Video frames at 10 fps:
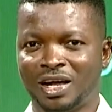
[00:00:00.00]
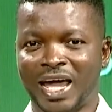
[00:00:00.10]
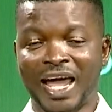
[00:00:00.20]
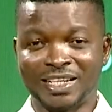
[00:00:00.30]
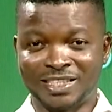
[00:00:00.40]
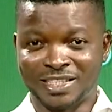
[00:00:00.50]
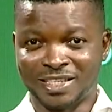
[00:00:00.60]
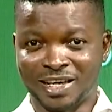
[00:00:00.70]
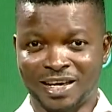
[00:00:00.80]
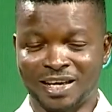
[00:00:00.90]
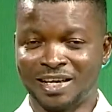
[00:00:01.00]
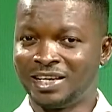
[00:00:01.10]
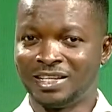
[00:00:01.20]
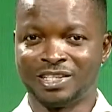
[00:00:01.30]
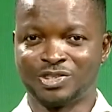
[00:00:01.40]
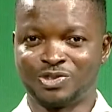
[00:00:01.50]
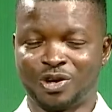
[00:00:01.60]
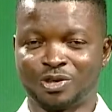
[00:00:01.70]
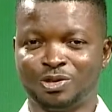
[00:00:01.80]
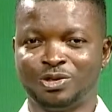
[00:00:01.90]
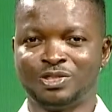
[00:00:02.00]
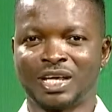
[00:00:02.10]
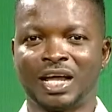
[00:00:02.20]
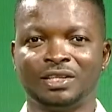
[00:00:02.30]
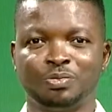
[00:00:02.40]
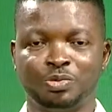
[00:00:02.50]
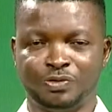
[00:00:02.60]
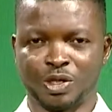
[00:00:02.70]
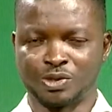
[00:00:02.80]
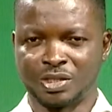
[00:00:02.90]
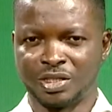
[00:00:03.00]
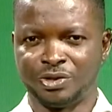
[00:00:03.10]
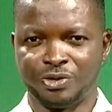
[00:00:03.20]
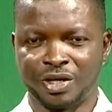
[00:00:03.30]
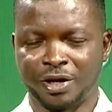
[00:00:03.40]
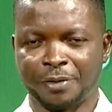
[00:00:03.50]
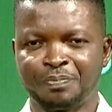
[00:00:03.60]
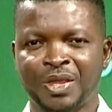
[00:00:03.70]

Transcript: end the year in a strong note and move on to the new year.